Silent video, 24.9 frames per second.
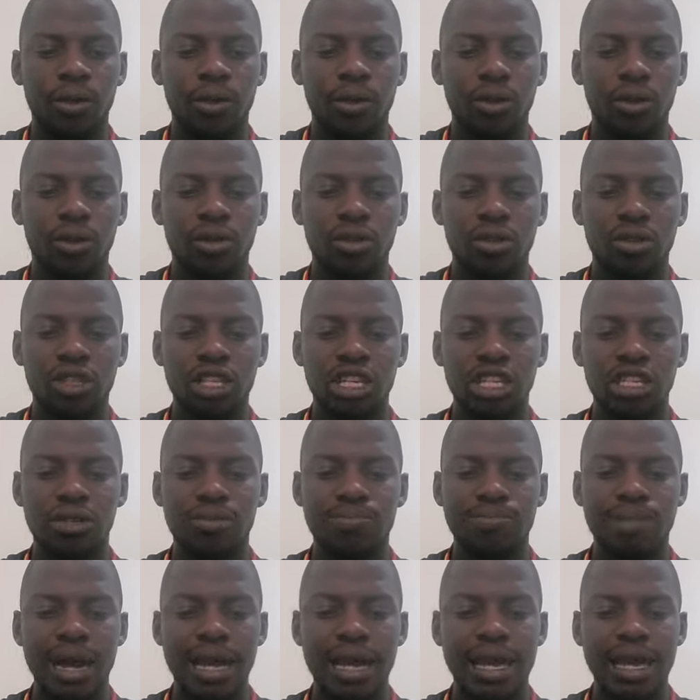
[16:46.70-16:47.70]
on this
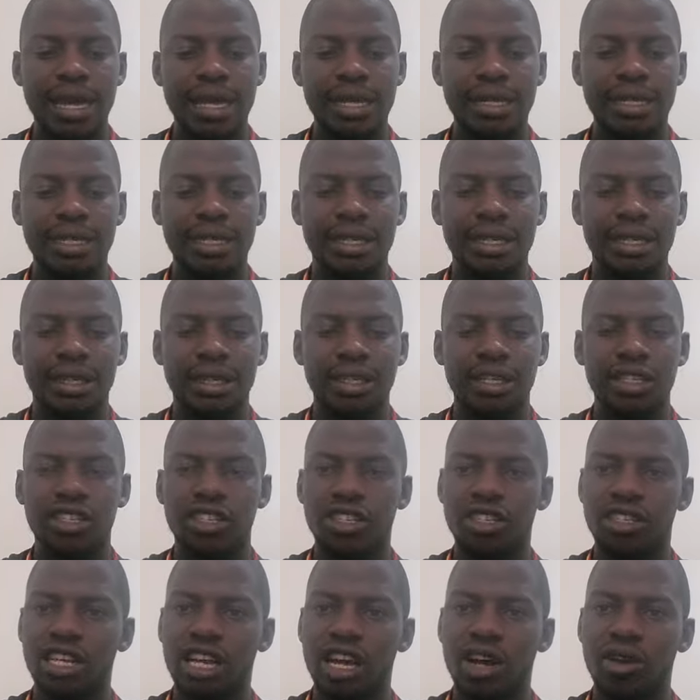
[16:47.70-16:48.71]
market, this
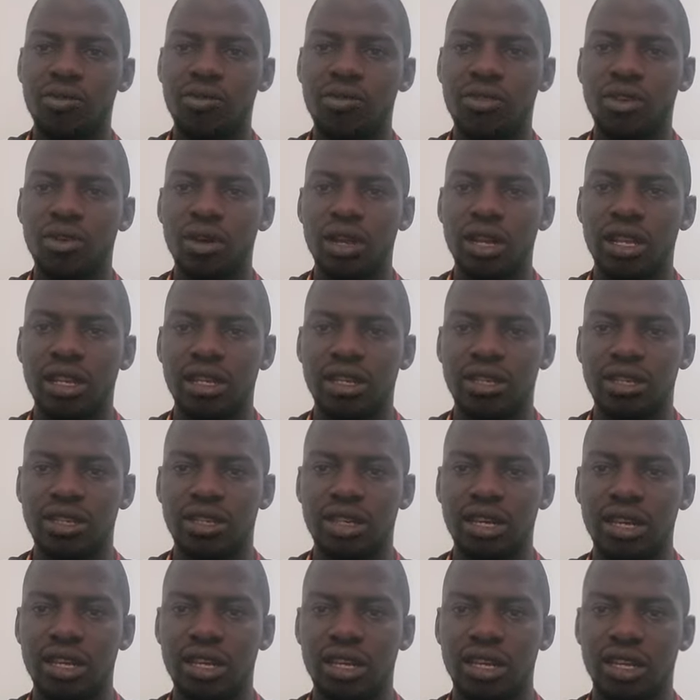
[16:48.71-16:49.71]
is how fuel is.
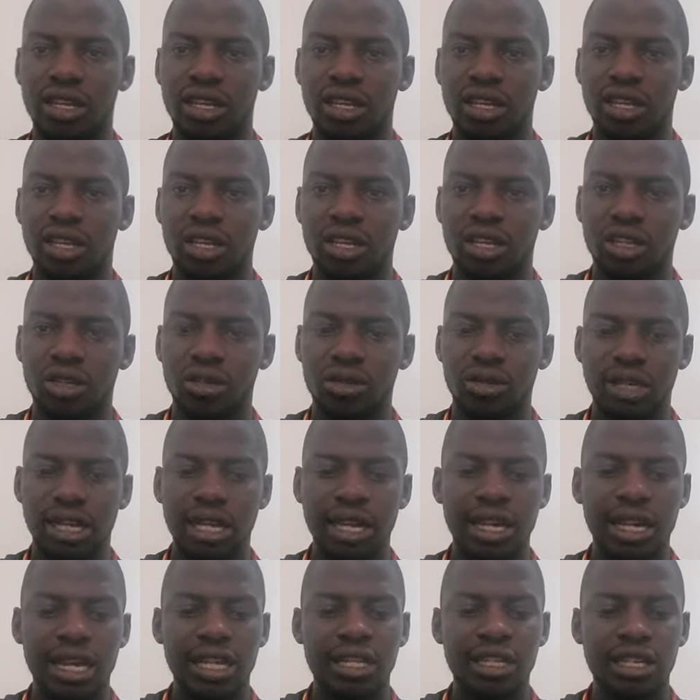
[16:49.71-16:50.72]
Yeah, Total
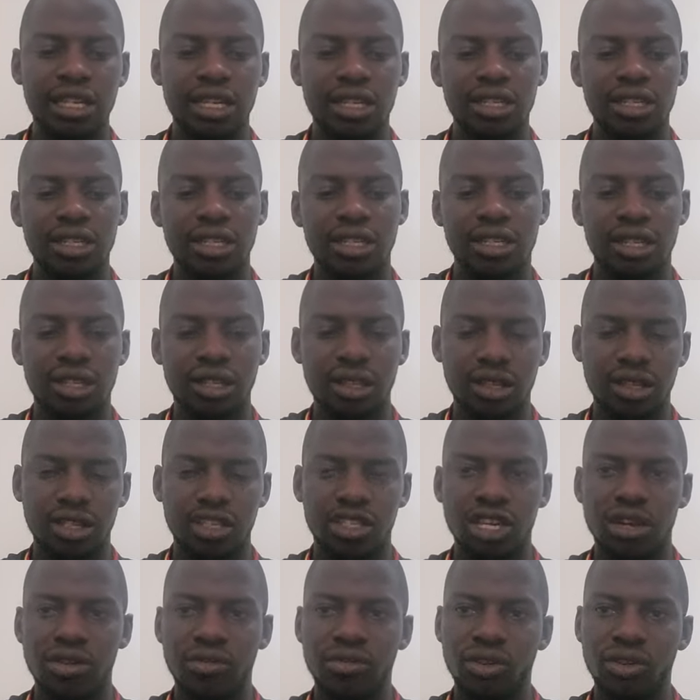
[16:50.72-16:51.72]
Energies, this
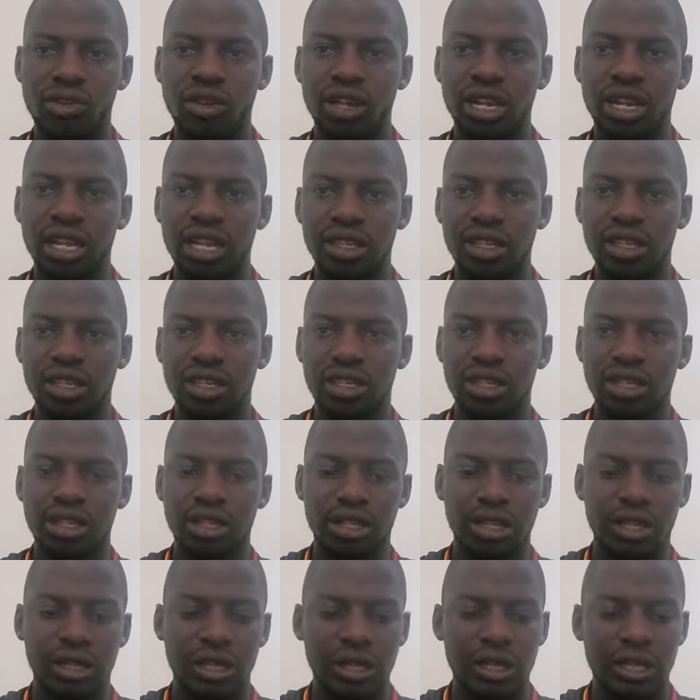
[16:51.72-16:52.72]
is how fuel is.
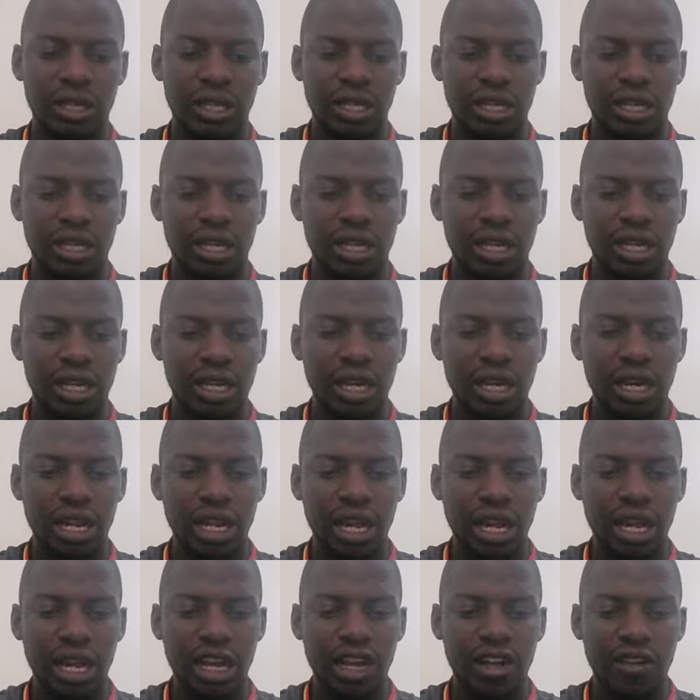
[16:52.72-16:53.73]
And
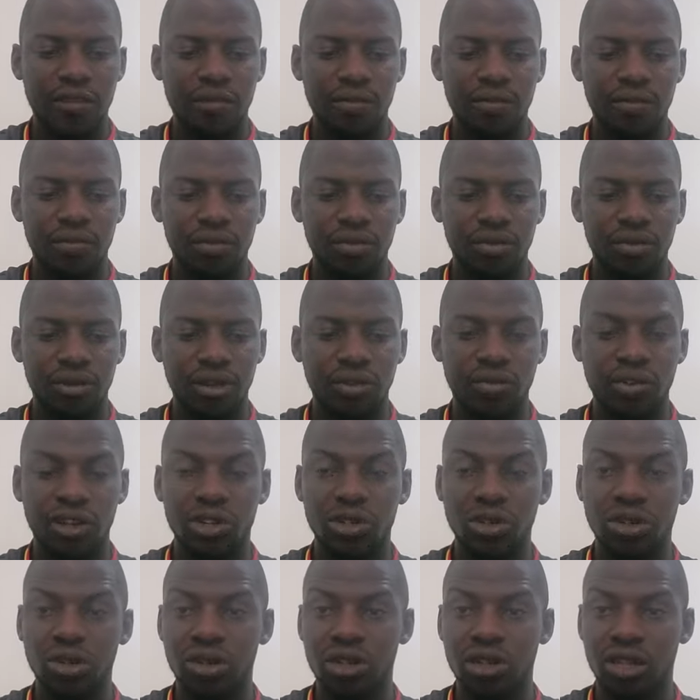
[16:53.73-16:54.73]
if
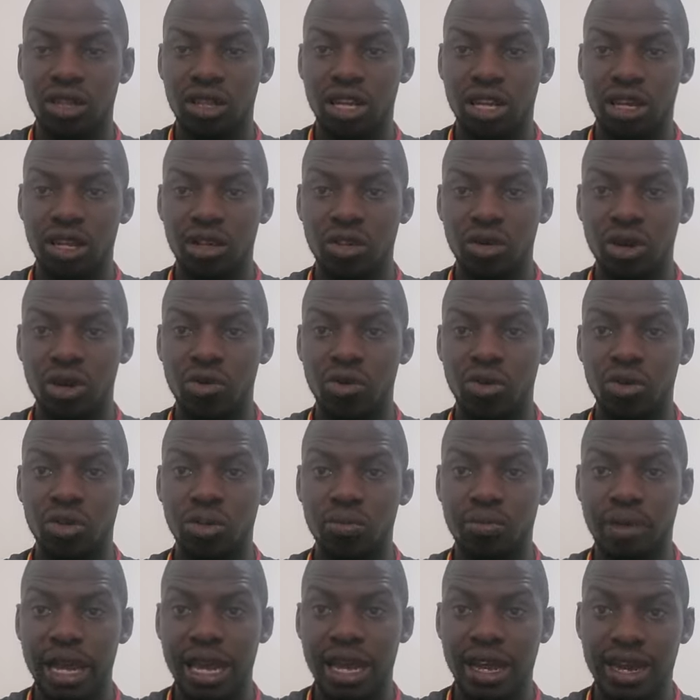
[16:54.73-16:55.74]
at all that you are going
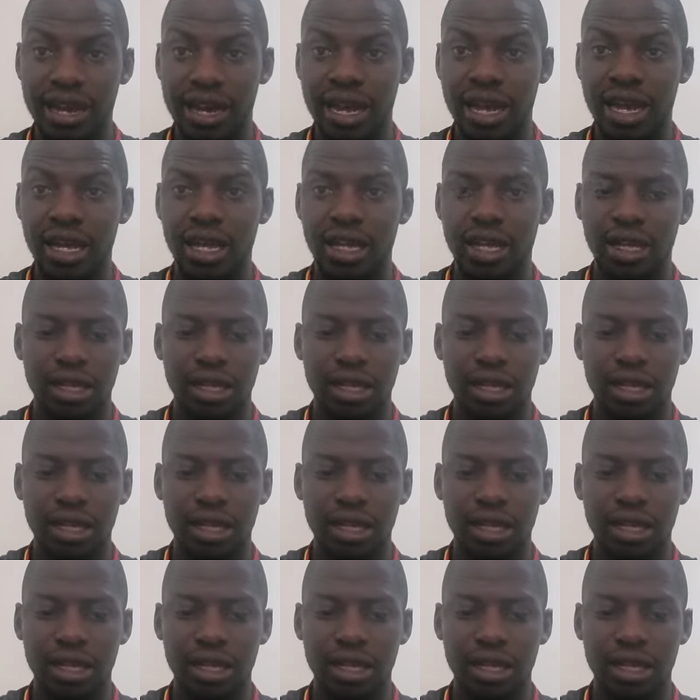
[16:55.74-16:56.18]
to buy a car,